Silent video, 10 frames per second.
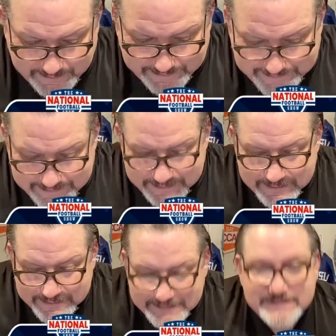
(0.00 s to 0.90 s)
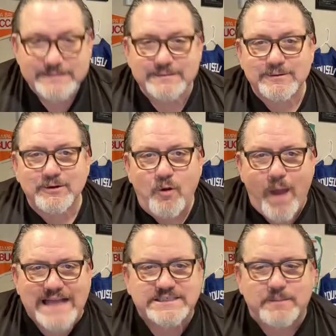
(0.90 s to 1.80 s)
Who
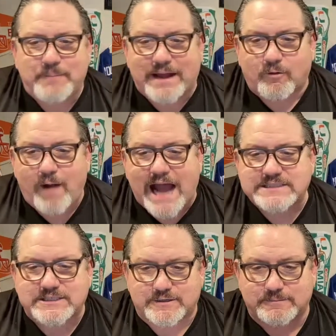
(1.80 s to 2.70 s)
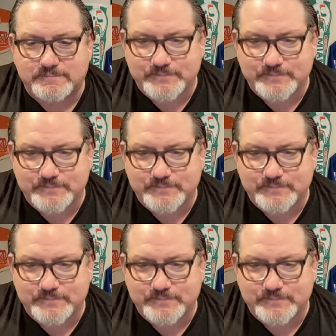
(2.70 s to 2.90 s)
has the better roster?